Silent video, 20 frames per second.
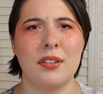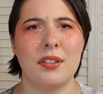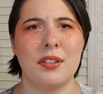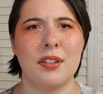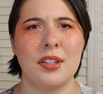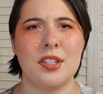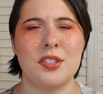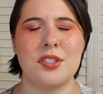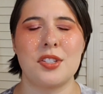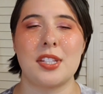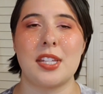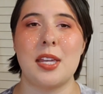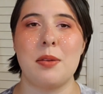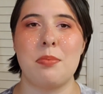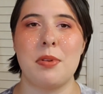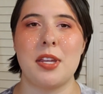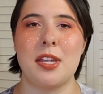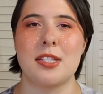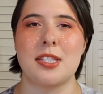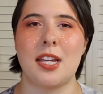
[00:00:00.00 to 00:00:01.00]
He's just
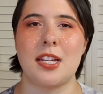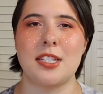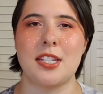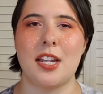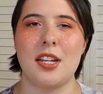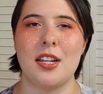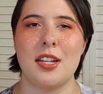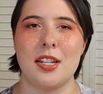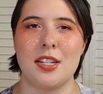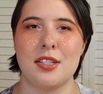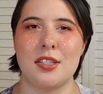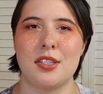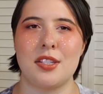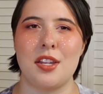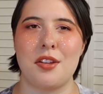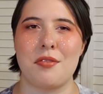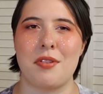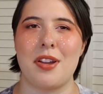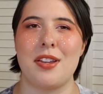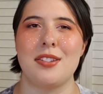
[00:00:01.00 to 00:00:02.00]
keeping his identity
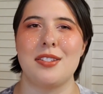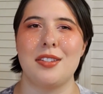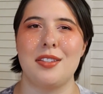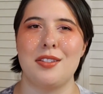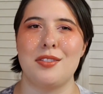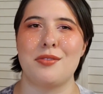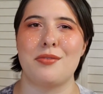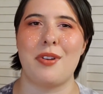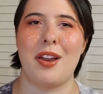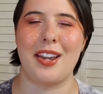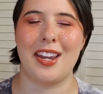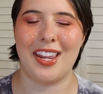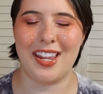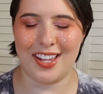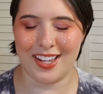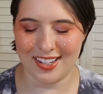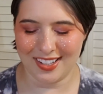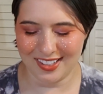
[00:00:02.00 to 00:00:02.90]
secret until he's ready.